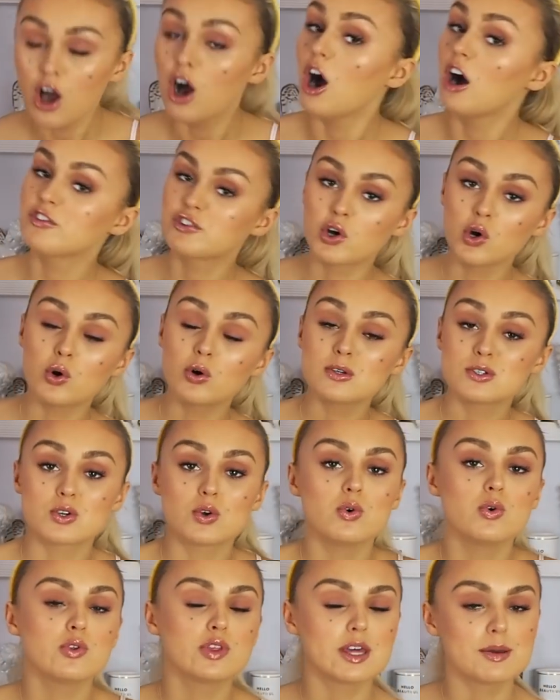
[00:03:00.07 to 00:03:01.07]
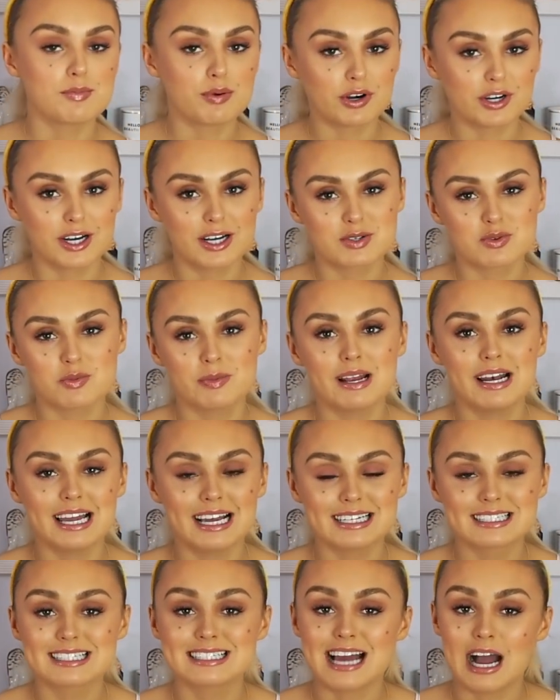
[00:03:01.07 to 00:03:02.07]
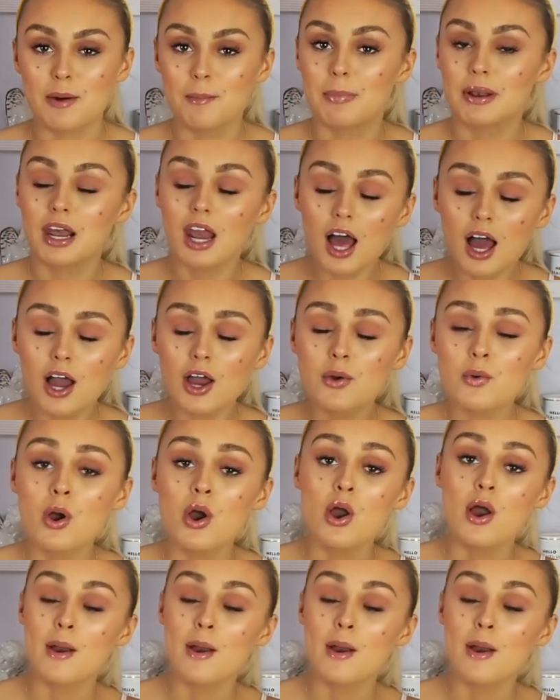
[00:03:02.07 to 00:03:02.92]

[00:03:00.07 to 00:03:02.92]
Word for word: Of course, all the products will be linked down below